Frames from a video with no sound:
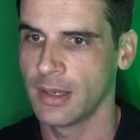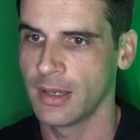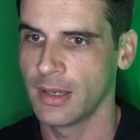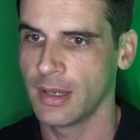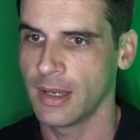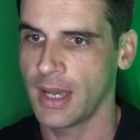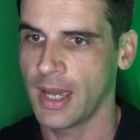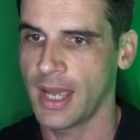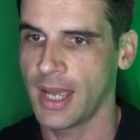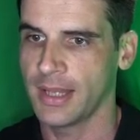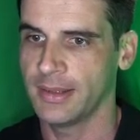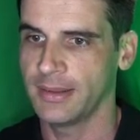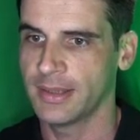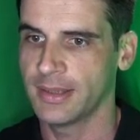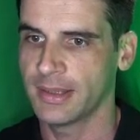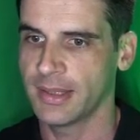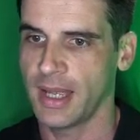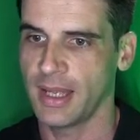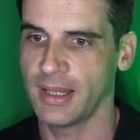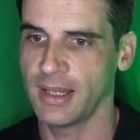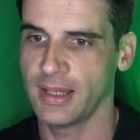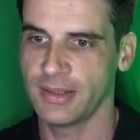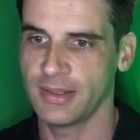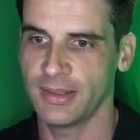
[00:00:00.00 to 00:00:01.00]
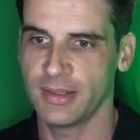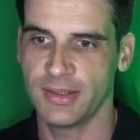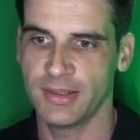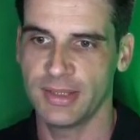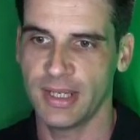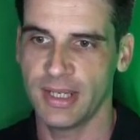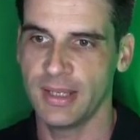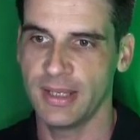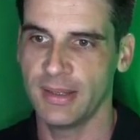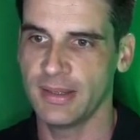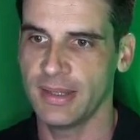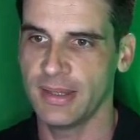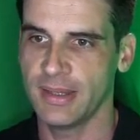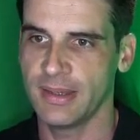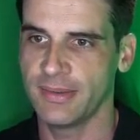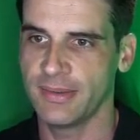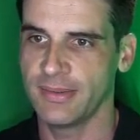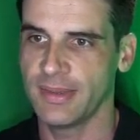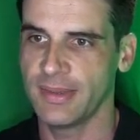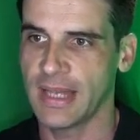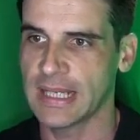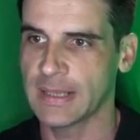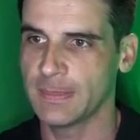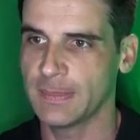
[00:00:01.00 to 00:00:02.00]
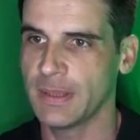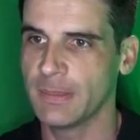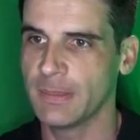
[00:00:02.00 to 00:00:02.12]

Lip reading: as you see, that's been